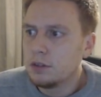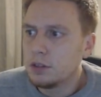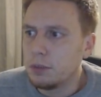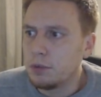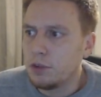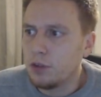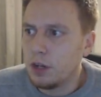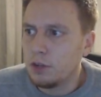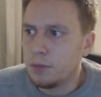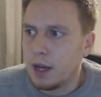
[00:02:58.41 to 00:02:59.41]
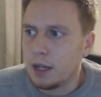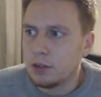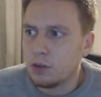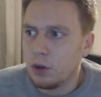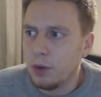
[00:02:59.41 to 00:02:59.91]
Skips inside his
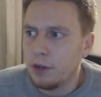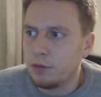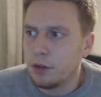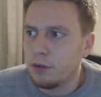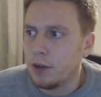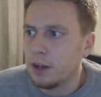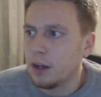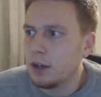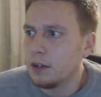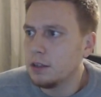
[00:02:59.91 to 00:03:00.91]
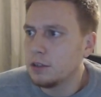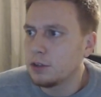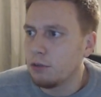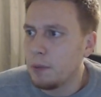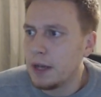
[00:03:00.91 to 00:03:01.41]
man. He's got away from the defender.
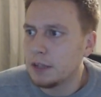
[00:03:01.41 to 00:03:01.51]
He's got